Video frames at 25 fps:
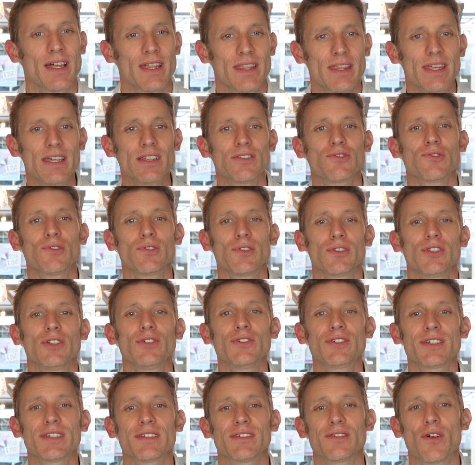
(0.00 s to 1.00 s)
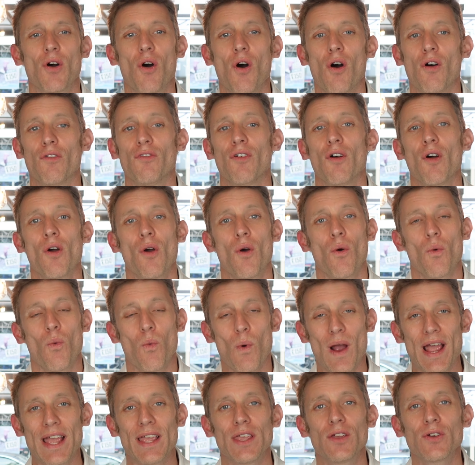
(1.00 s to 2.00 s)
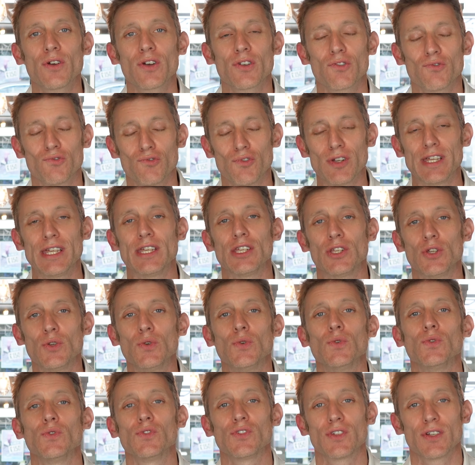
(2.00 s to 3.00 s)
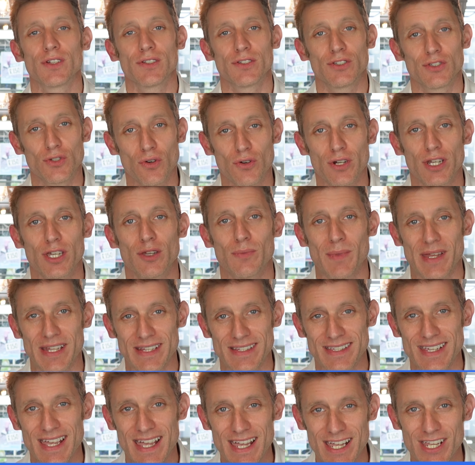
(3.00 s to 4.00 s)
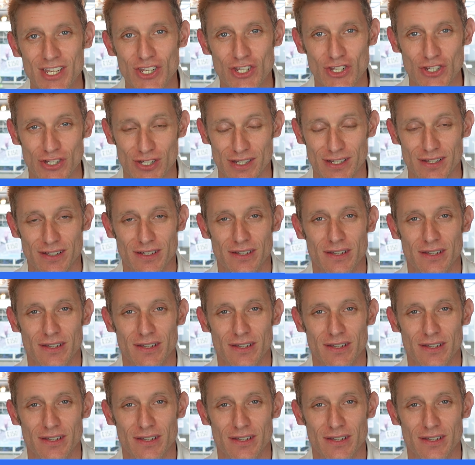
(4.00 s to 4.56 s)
These are all uses of where you can reuse documentation.